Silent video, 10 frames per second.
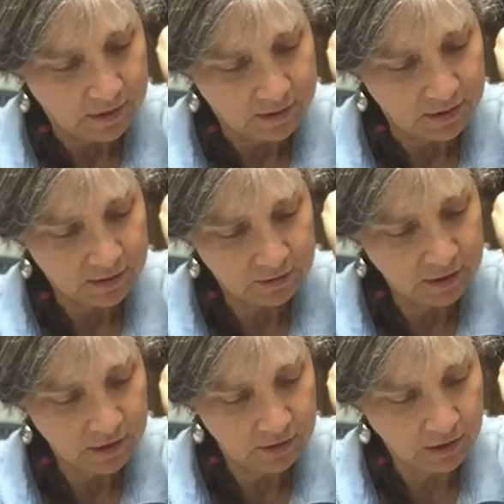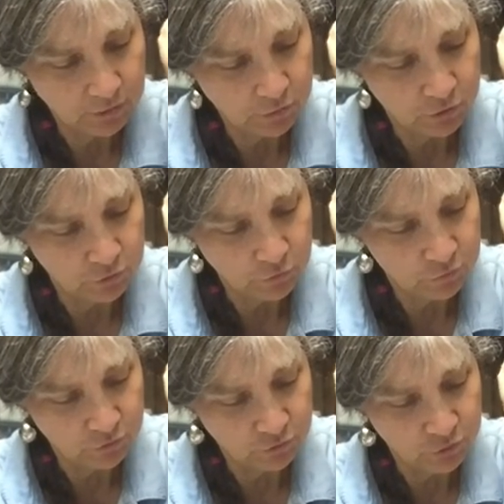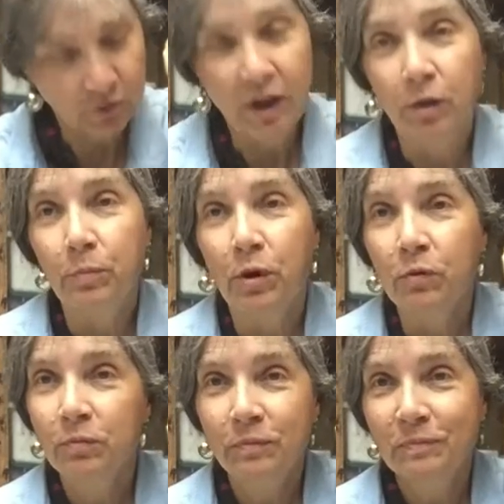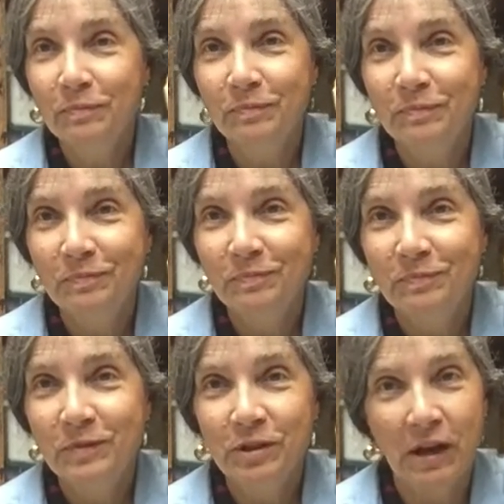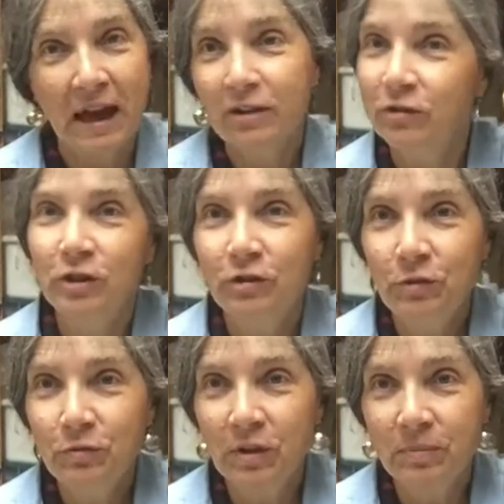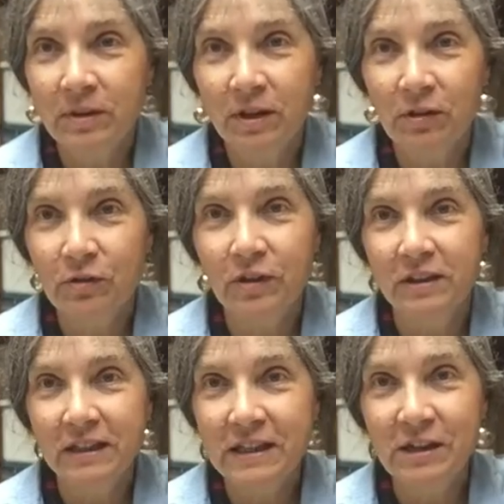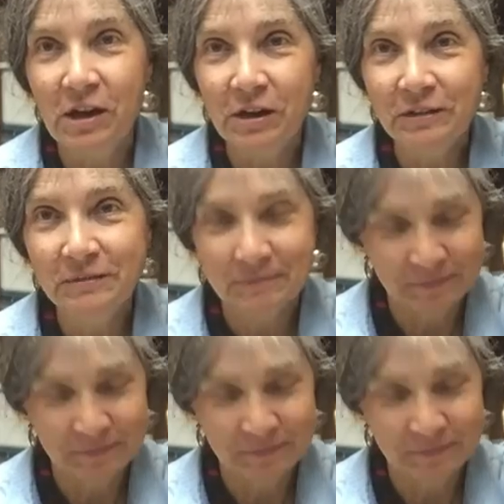Isn't that neat how you can use just your elbow to actually do something other than lean on?